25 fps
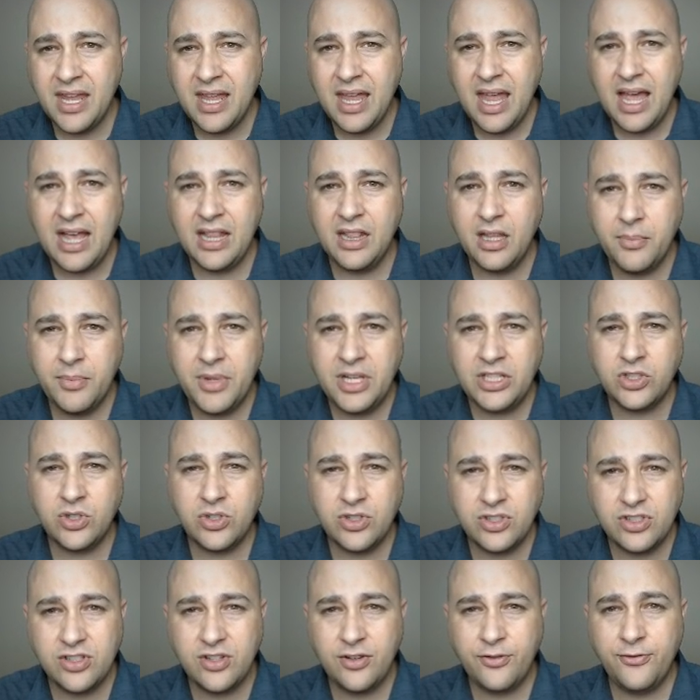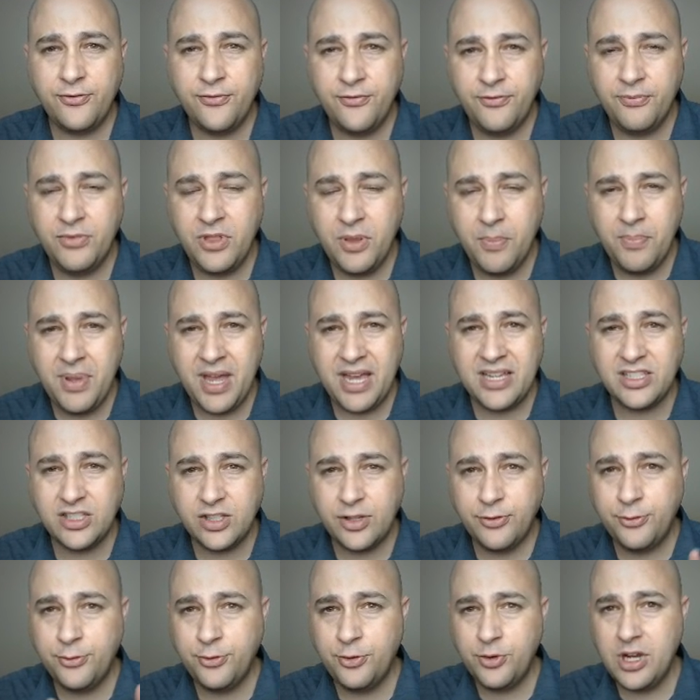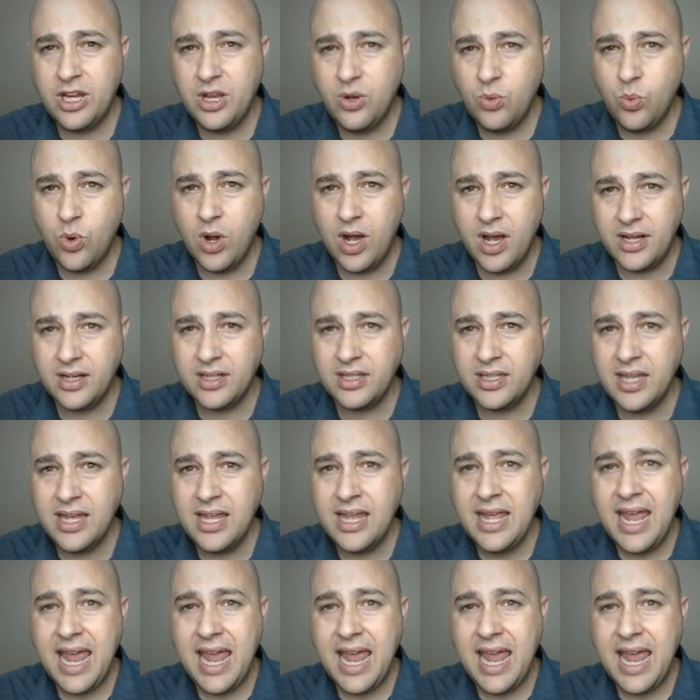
Elementor is the, the best free one.